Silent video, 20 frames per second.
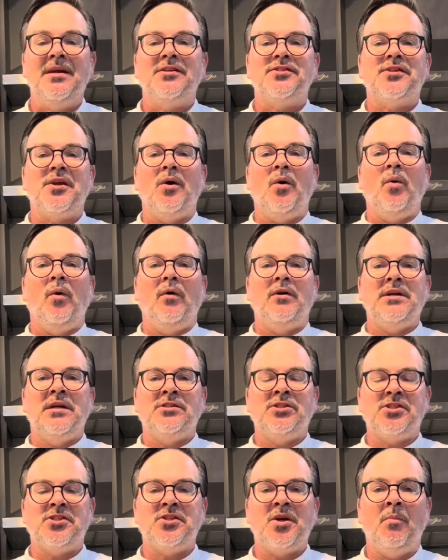So in
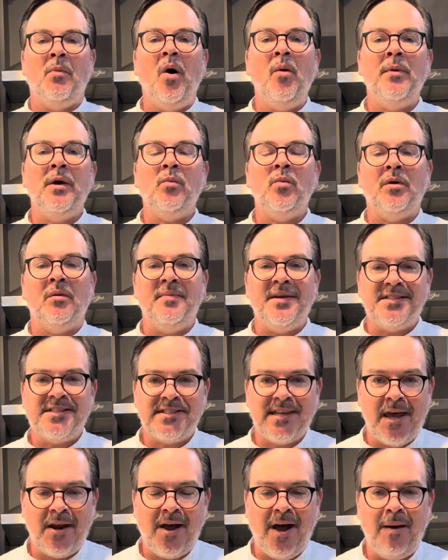just a moment, we'll be
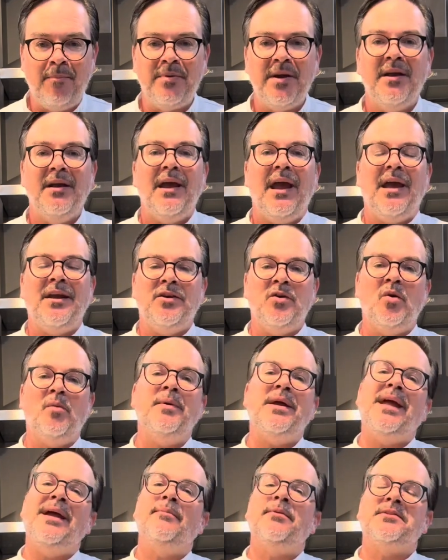set up and you'll
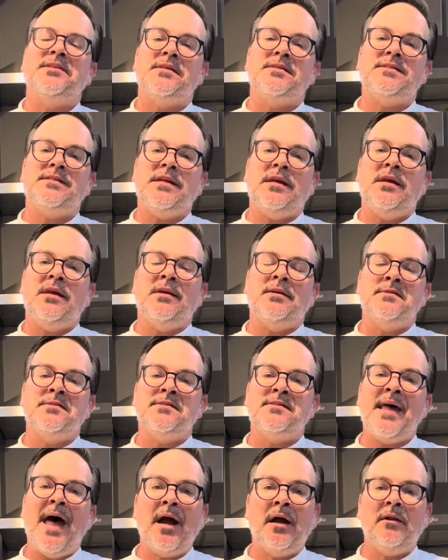be able to see
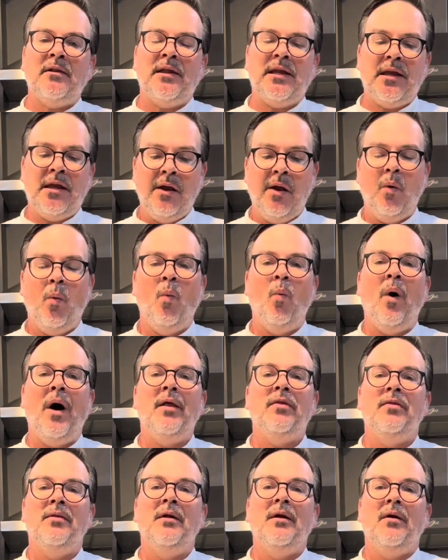exactly
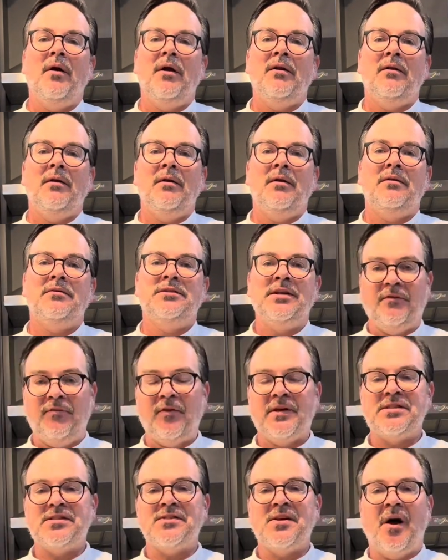what
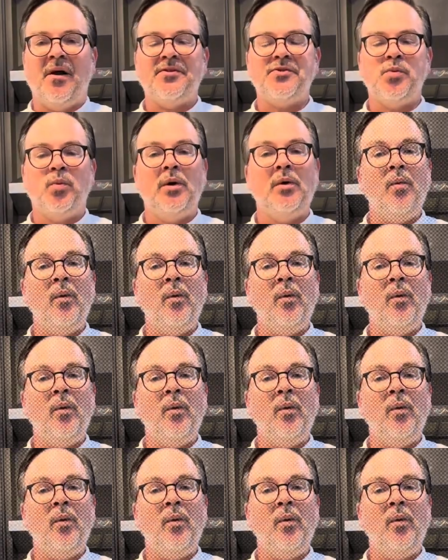different salts will